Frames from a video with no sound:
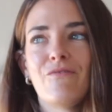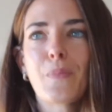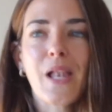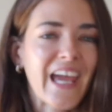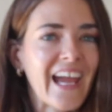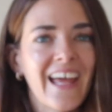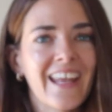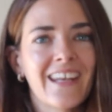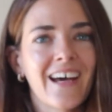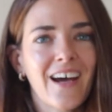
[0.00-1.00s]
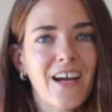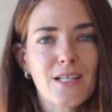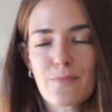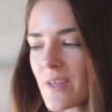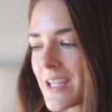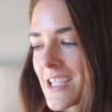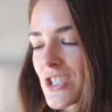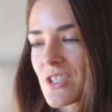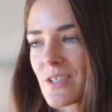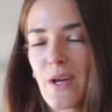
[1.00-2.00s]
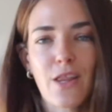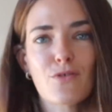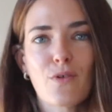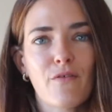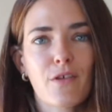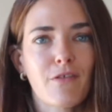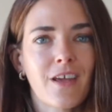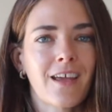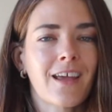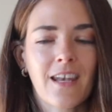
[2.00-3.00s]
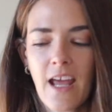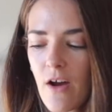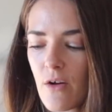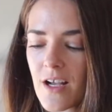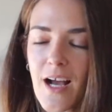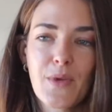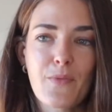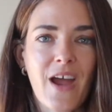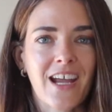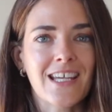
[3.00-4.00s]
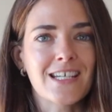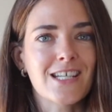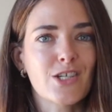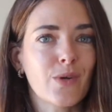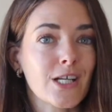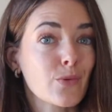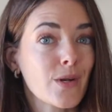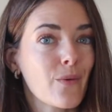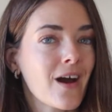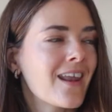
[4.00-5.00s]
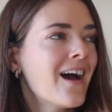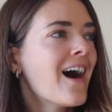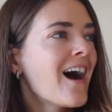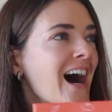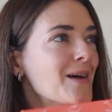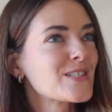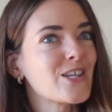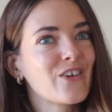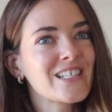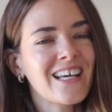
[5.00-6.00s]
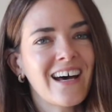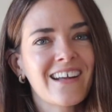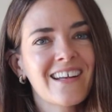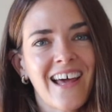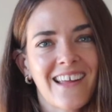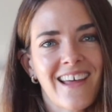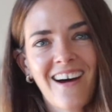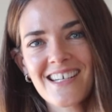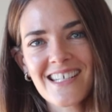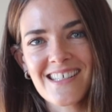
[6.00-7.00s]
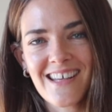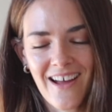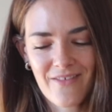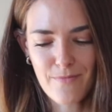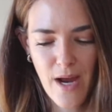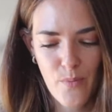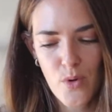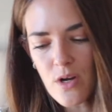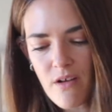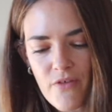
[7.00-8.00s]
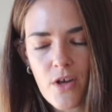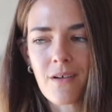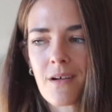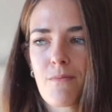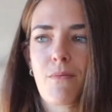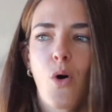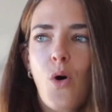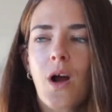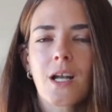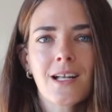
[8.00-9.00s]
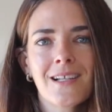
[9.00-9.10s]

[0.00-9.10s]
plan. I literally went through everything, and now coming back into 2021, I'm so excited. Like, the ideas I have in my book feel more